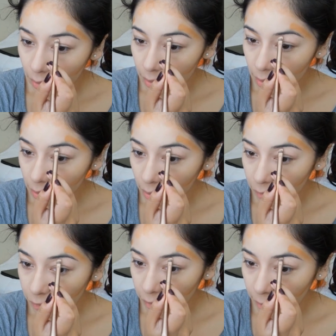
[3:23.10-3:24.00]
Starting
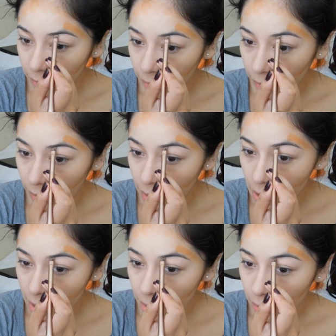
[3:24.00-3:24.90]
from
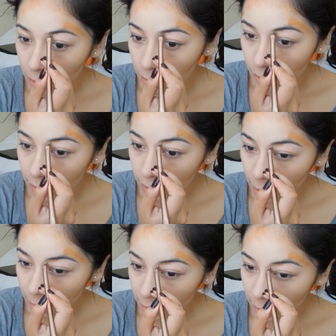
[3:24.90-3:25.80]
towards
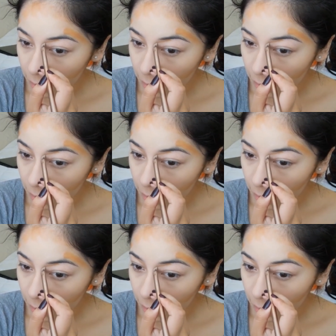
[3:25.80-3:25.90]
almost the